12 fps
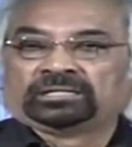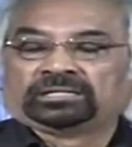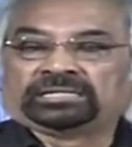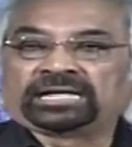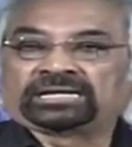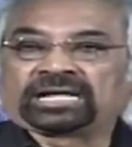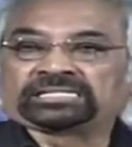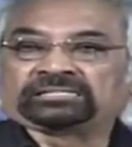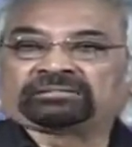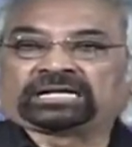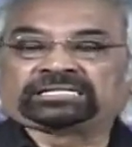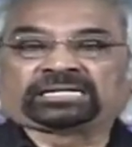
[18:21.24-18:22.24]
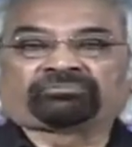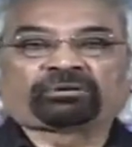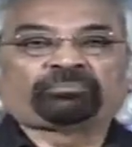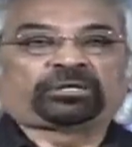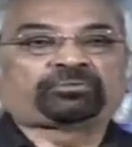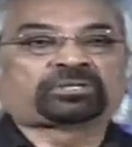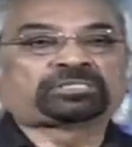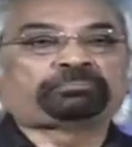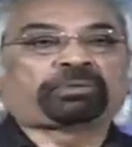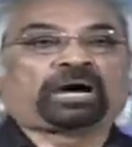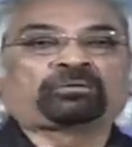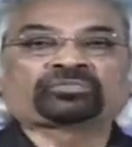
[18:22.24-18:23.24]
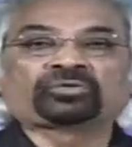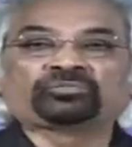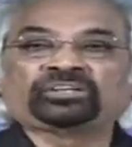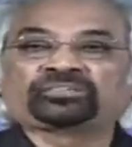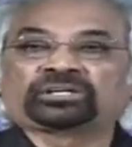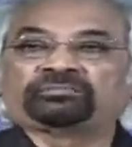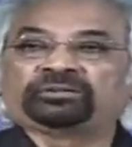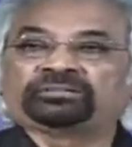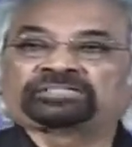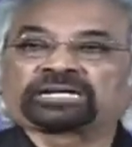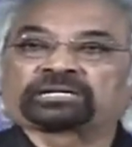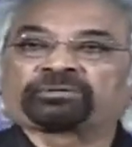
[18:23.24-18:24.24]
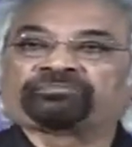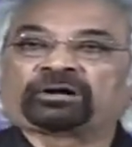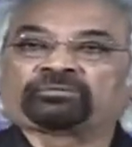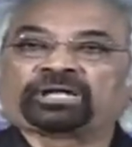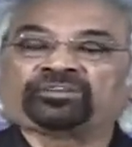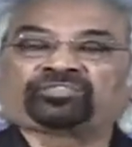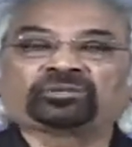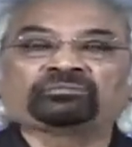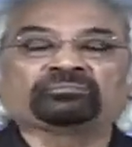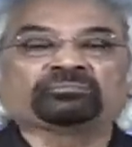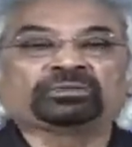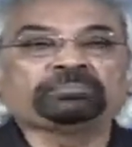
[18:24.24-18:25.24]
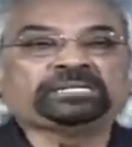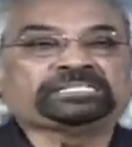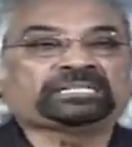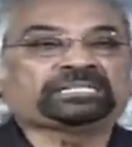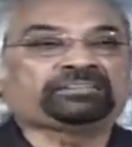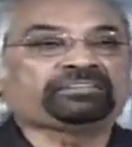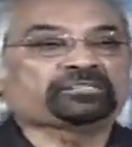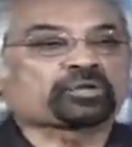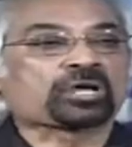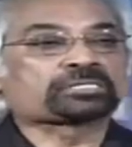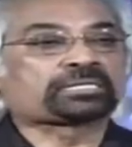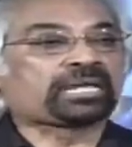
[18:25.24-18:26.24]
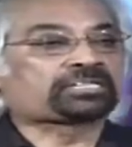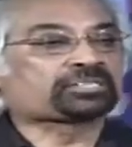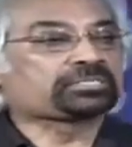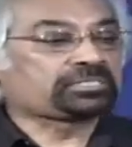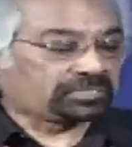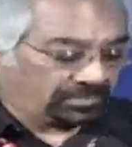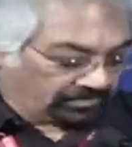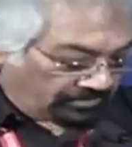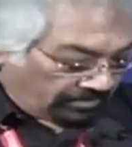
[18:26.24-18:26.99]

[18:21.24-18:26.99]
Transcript: Then Rajiv Gandhi government was in power, so we said we will set up a foundation. Immediately we lost elections.